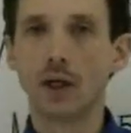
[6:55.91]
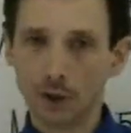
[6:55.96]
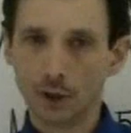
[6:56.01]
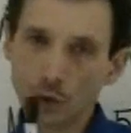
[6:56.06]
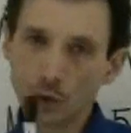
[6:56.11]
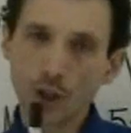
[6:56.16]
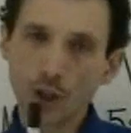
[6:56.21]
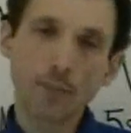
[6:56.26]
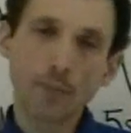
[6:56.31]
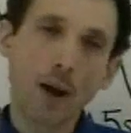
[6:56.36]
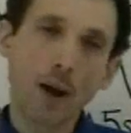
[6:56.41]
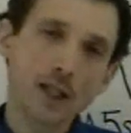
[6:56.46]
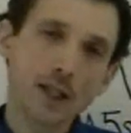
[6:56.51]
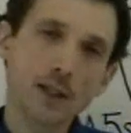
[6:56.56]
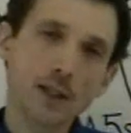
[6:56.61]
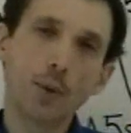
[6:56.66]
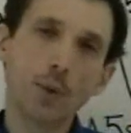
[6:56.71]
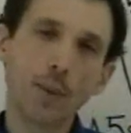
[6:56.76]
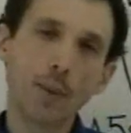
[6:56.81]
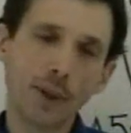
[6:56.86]
During
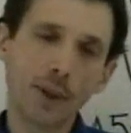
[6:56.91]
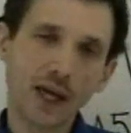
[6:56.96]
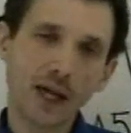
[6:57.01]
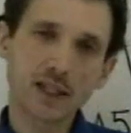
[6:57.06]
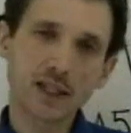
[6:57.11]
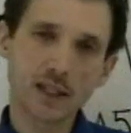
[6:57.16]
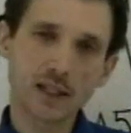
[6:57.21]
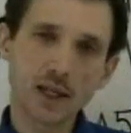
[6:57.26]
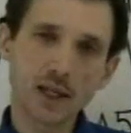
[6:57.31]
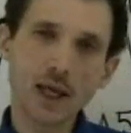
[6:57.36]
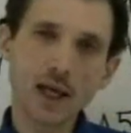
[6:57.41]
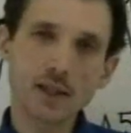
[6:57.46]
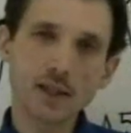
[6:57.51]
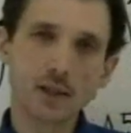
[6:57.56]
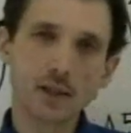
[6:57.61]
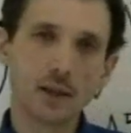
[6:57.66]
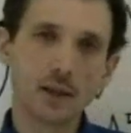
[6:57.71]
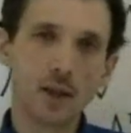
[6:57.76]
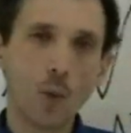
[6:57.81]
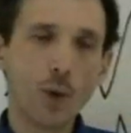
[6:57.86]
maximum
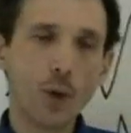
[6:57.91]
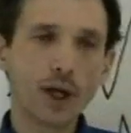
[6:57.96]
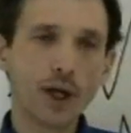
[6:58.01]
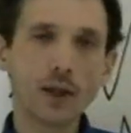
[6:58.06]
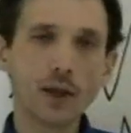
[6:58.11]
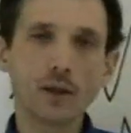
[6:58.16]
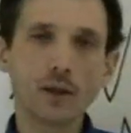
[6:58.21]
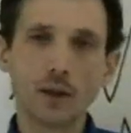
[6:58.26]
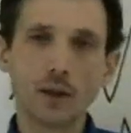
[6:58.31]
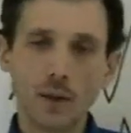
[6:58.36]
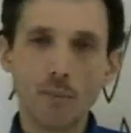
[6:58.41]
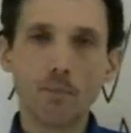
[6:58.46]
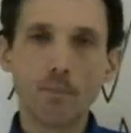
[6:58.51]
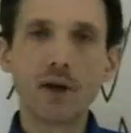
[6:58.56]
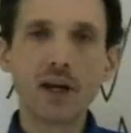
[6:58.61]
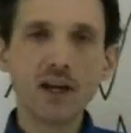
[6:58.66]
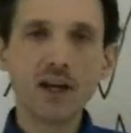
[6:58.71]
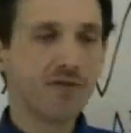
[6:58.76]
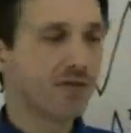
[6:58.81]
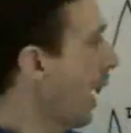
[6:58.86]
exercise, we can
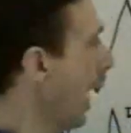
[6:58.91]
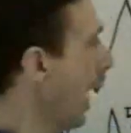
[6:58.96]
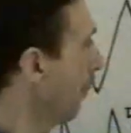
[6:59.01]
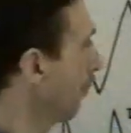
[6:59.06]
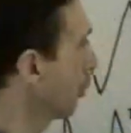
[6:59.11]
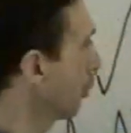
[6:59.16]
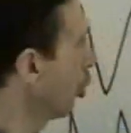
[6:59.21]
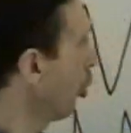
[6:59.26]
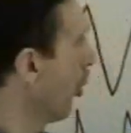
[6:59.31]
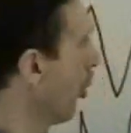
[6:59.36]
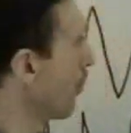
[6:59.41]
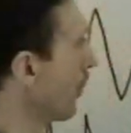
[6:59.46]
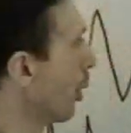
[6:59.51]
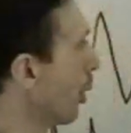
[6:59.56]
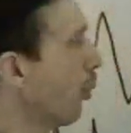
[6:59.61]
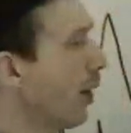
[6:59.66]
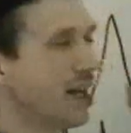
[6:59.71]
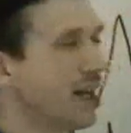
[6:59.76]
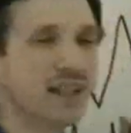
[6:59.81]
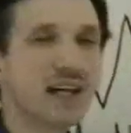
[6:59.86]
breathe up to
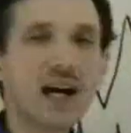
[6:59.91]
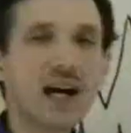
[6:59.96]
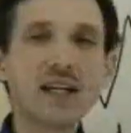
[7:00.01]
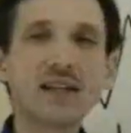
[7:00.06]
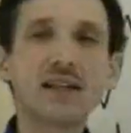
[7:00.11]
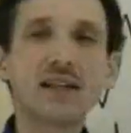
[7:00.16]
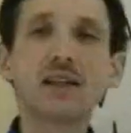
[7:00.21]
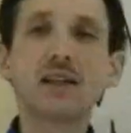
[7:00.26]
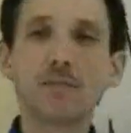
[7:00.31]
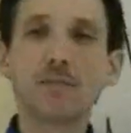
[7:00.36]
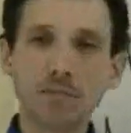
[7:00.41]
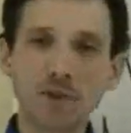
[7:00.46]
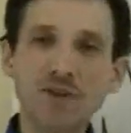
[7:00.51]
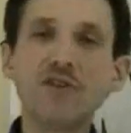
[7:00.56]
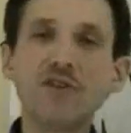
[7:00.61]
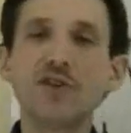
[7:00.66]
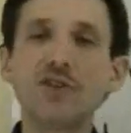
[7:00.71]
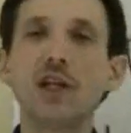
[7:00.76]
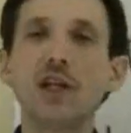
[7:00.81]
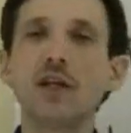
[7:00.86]

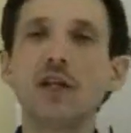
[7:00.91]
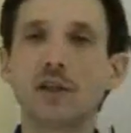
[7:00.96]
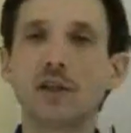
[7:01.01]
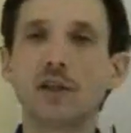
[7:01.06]
150